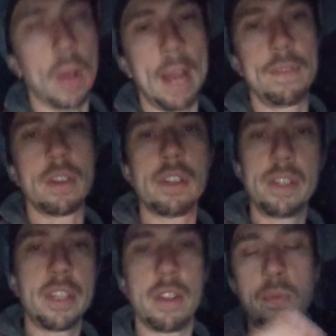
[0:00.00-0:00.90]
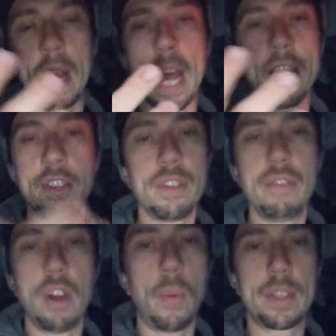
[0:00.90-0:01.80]
whatever you got to do,
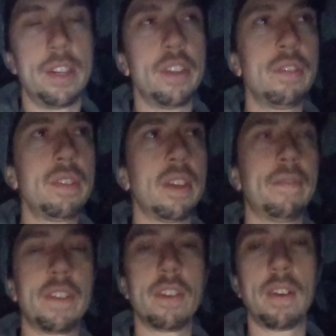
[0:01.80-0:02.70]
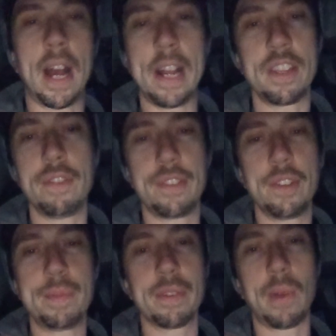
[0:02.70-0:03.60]
you know what to do. If you're on
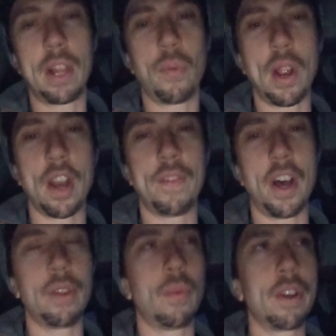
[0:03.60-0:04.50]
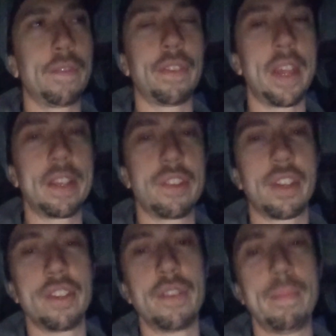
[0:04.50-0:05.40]
YouTube, you're well aware of all the wonderful things
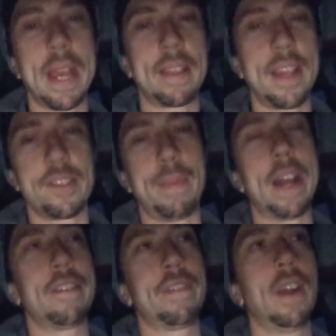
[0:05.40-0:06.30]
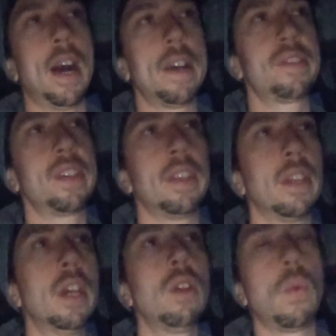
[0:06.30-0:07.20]
you could do to make things better for us.
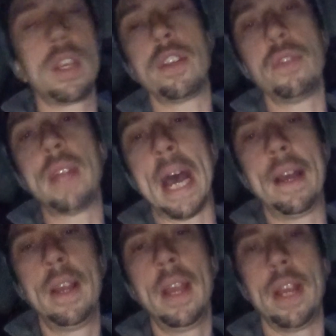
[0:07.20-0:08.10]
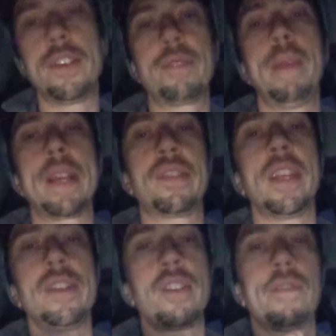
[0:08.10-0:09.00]
And when you do that, it just makes
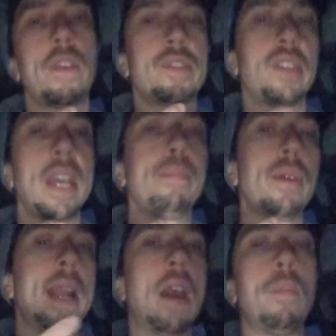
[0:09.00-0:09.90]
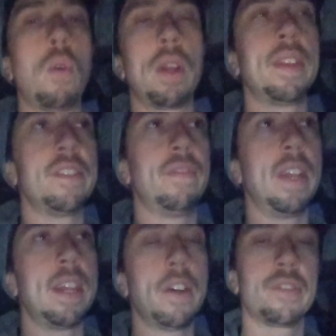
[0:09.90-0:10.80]
it easier for us to keep putting out more of these
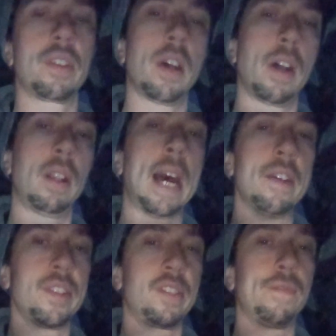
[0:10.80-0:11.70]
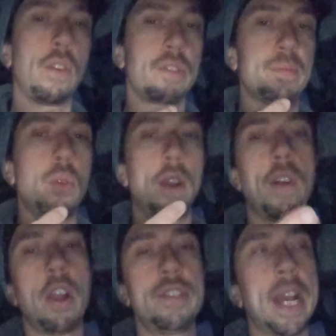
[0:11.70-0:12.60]
videos, allows us to focus more
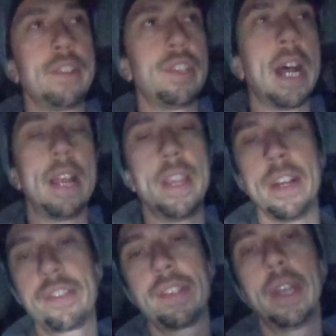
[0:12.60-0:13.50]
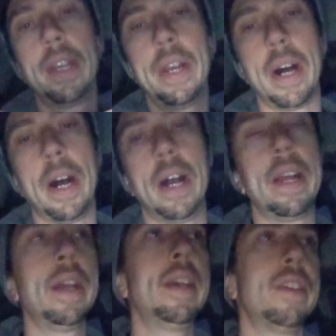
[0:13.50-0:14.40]
of our attention on this.
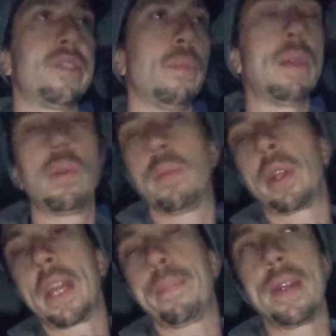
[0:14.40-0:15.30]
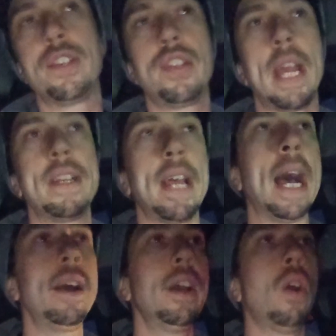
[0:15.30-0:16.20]
So we would really appreciate
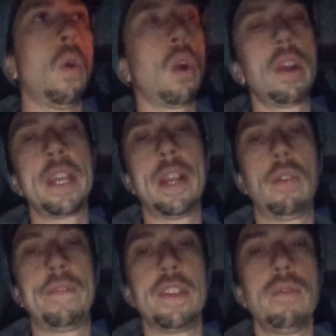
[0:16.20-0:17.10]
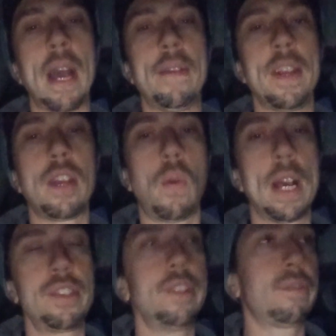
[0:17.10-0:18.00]
that. Or, if you do have any
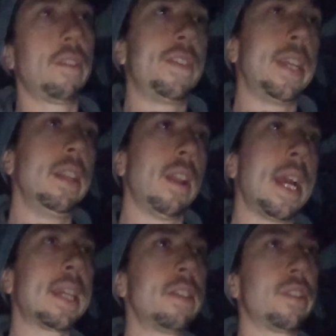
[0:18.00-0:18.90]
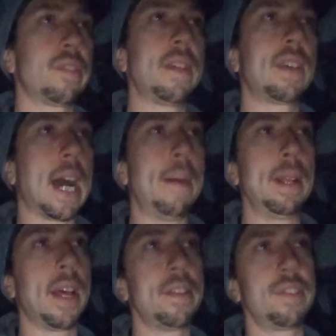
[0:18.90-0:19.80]
questions, or if you didn't like it, just leave a
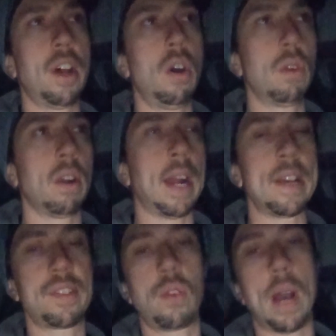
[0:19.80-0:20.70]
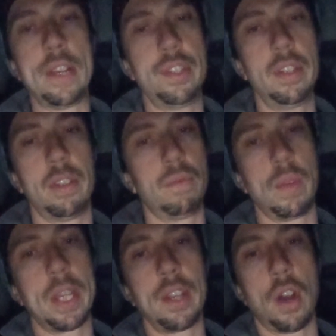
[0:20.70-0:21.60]
comment, let us know, or ask a question, and
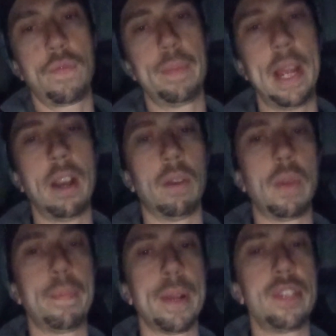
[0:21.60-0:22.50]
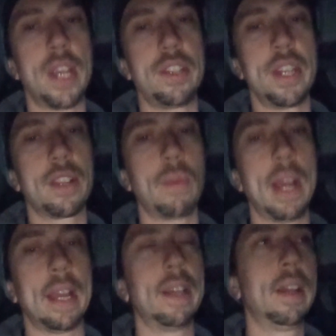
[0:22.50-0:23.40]
we can go from there. We appreciate you either
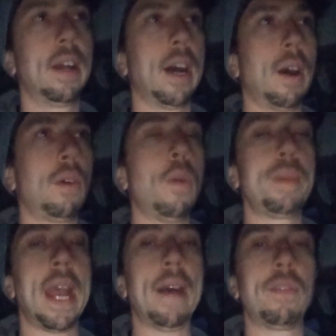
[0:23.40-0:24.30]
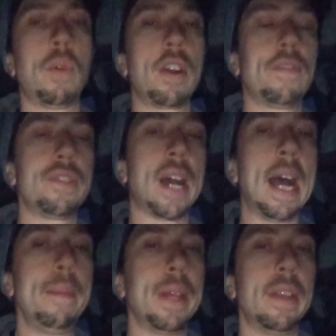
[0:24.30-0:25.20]
way. Hope you have a wonderful
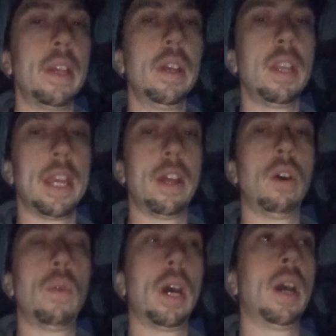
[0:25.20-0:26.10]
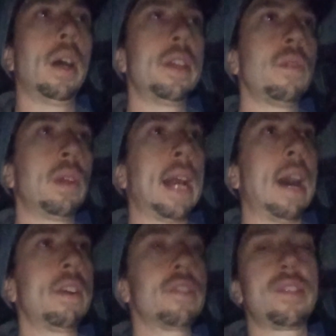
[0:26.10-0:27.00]
time, and, you
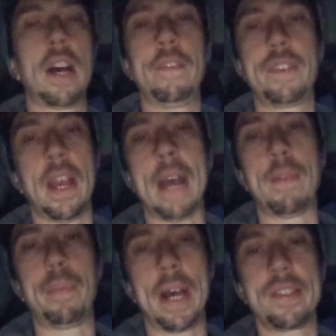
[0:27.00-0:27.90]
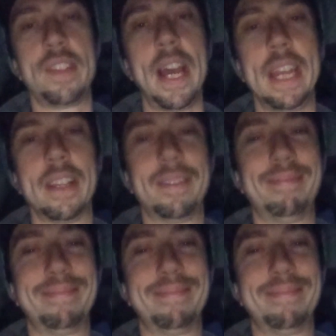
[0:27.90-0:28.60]
allow yourself to have a blessed day.